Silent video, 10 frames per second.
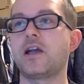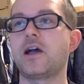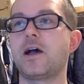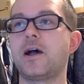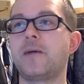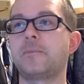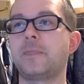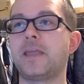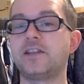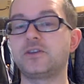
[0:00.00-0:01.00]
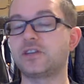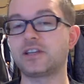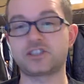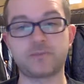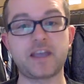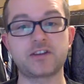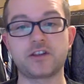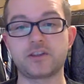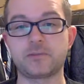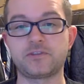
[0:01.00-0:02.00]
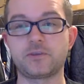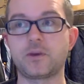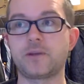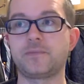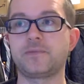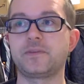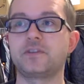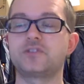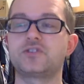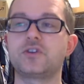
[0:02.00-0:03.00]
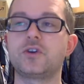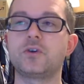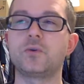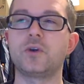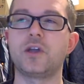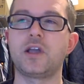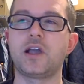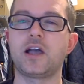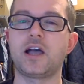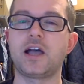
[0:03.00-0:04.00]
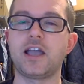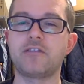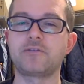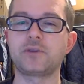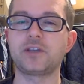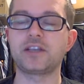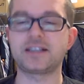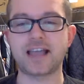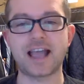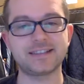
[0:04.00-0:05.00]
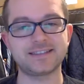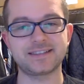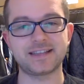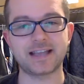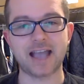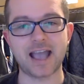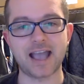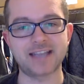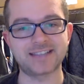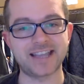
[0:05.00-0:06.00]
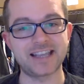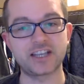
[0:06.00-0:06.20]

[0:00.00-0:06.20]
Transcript: and you can expand on them if you want. So every class has a